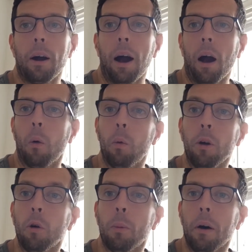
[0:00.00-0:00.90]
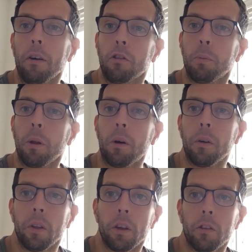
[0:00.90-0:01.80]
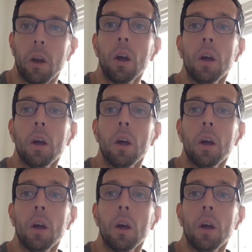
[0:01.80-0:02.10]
how we go about exploring this.